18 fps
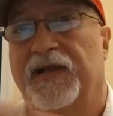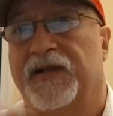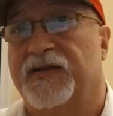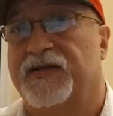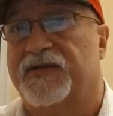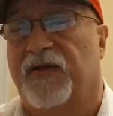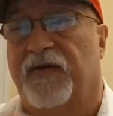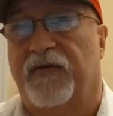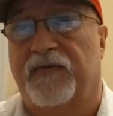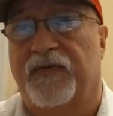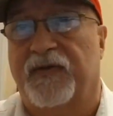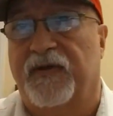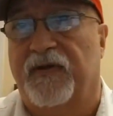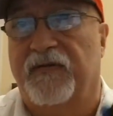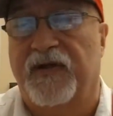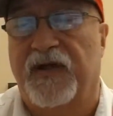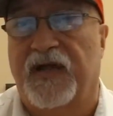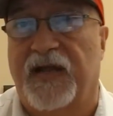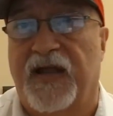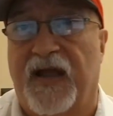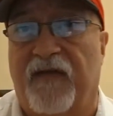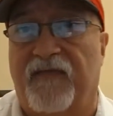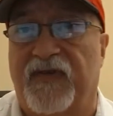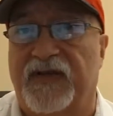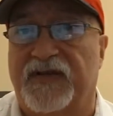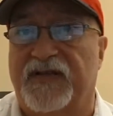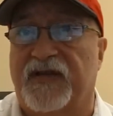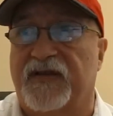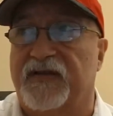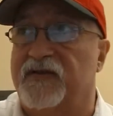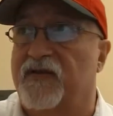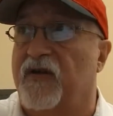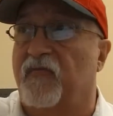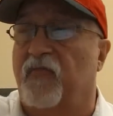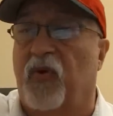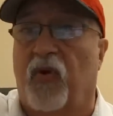So you can have these things
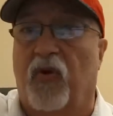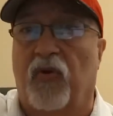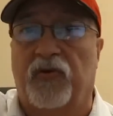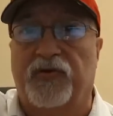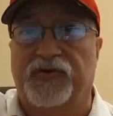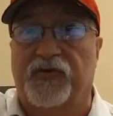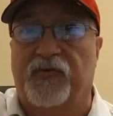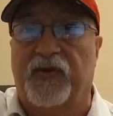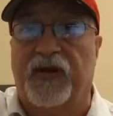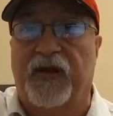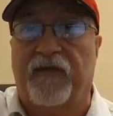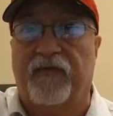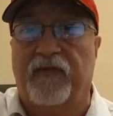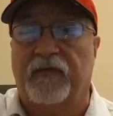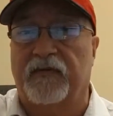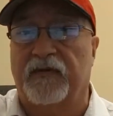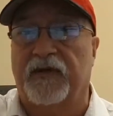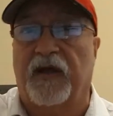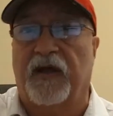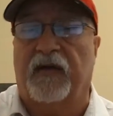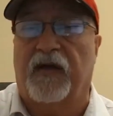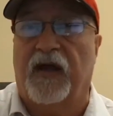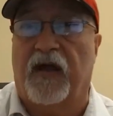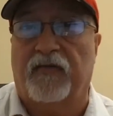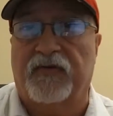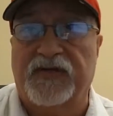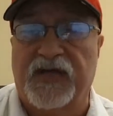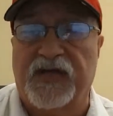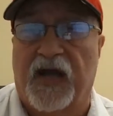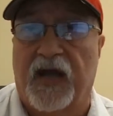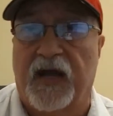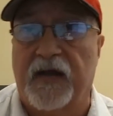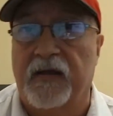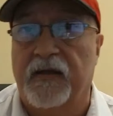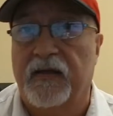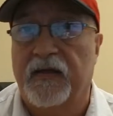on poles or whatever
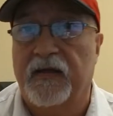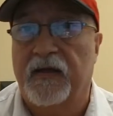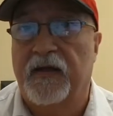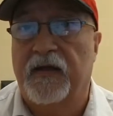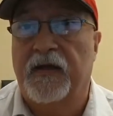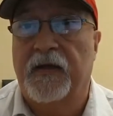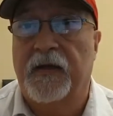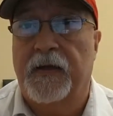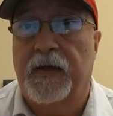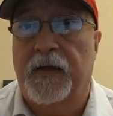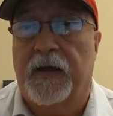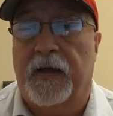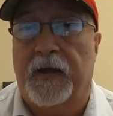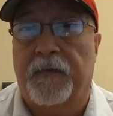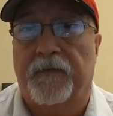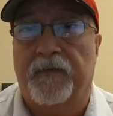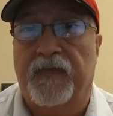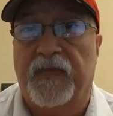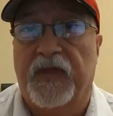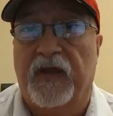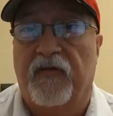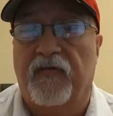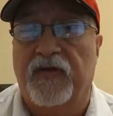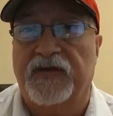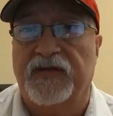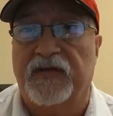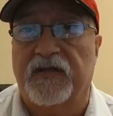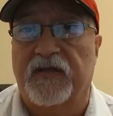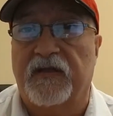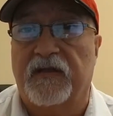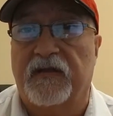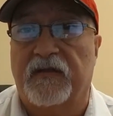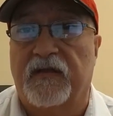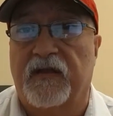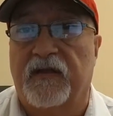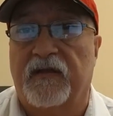outside,
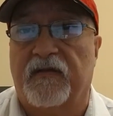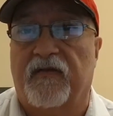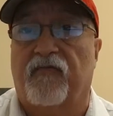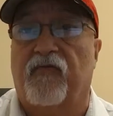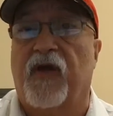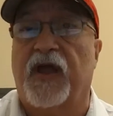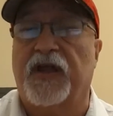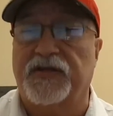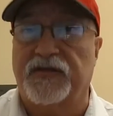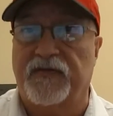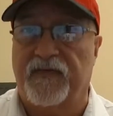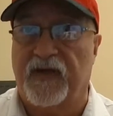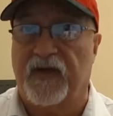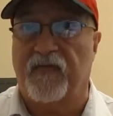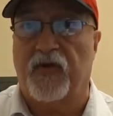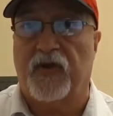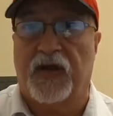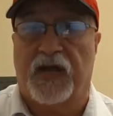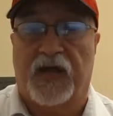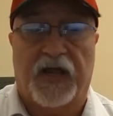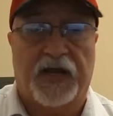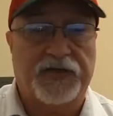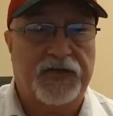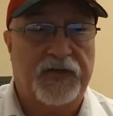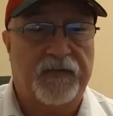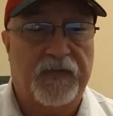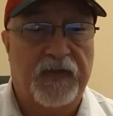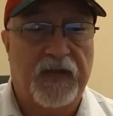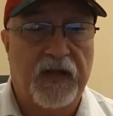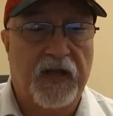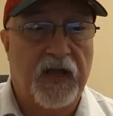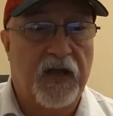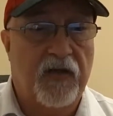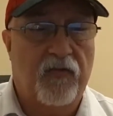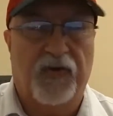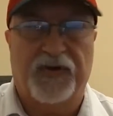increasing the range of the communication,
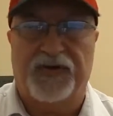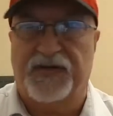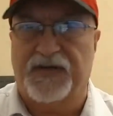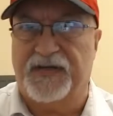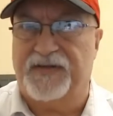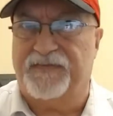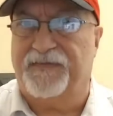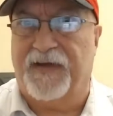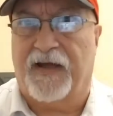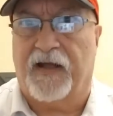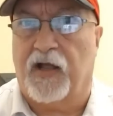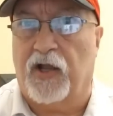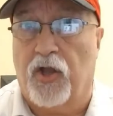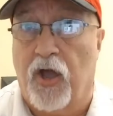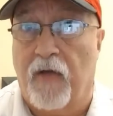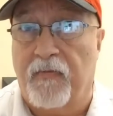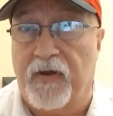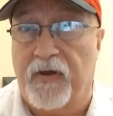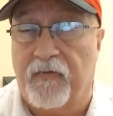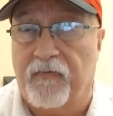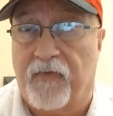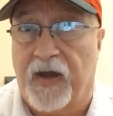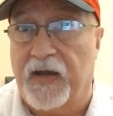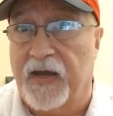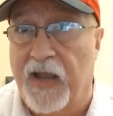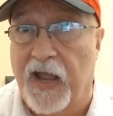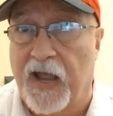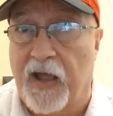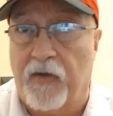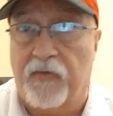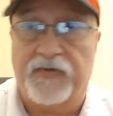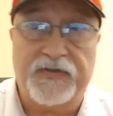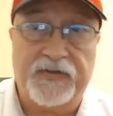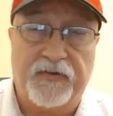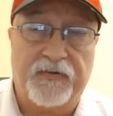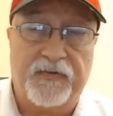which is a kilometer right
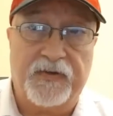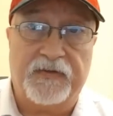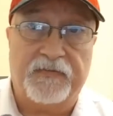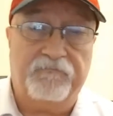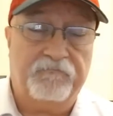now. So